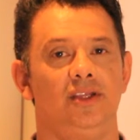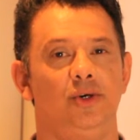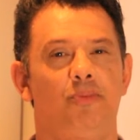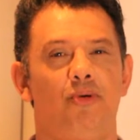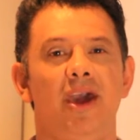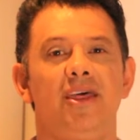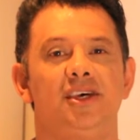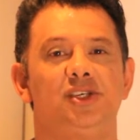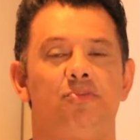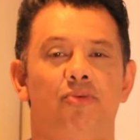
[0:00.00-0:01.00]
to pray
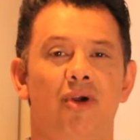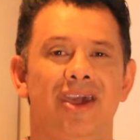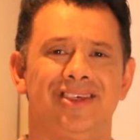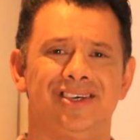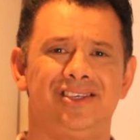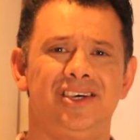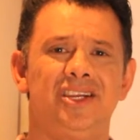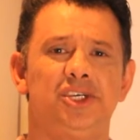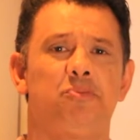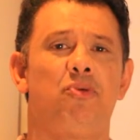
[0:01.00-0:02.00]
this prayer, the
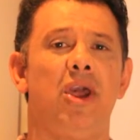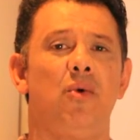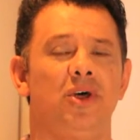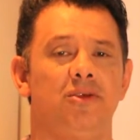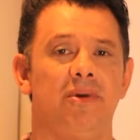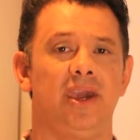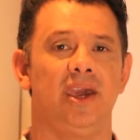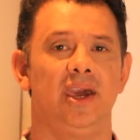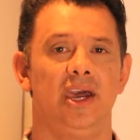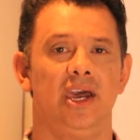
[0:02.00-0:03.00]
sinner's prayer with me,